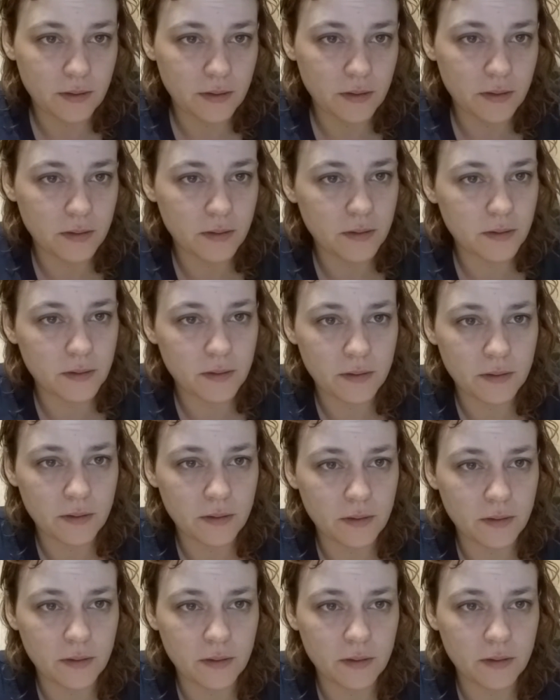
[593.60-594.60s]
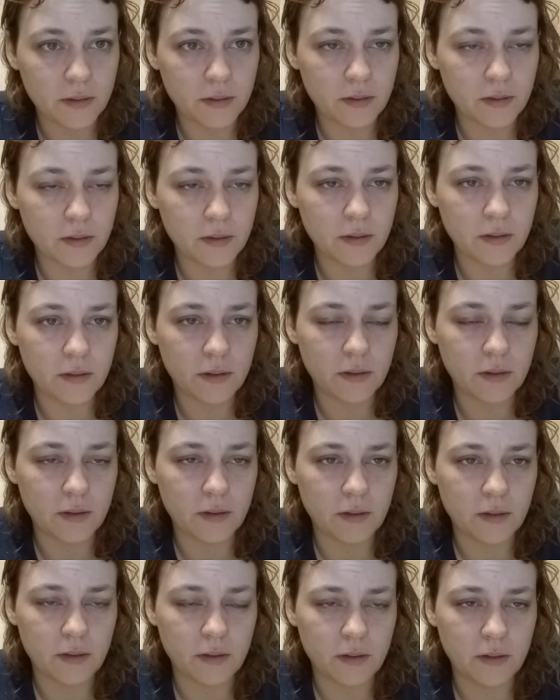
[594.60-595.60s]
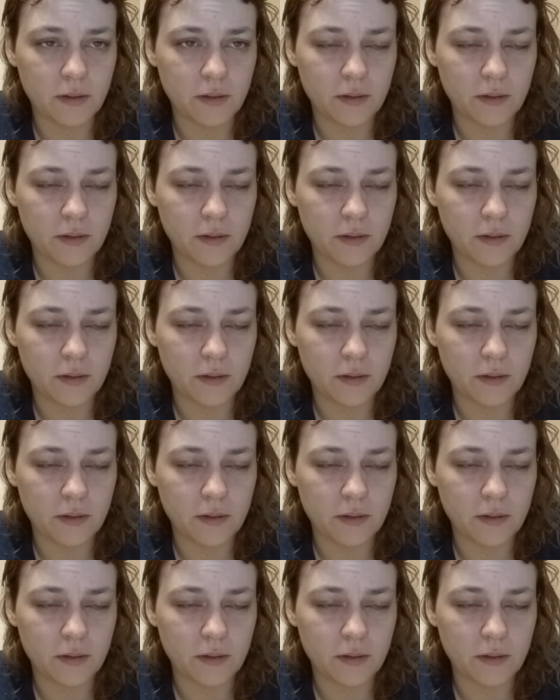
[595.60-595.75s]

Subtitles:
Nobody speaks.